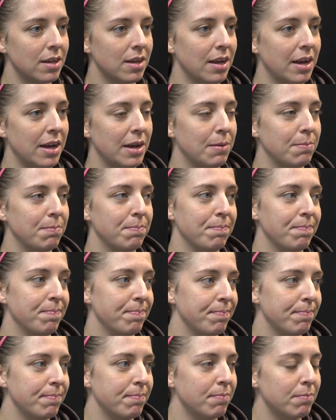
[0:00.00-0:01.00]

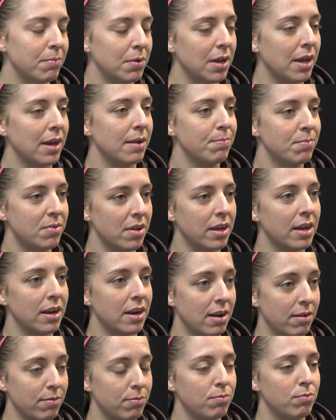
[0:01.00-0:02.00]
But yeah, second
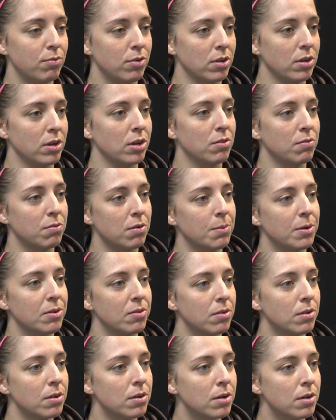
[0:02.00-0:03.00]
half, really good from
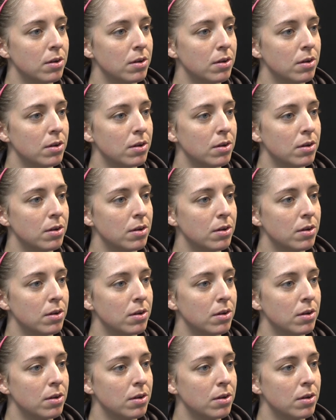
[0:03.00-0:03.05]
us.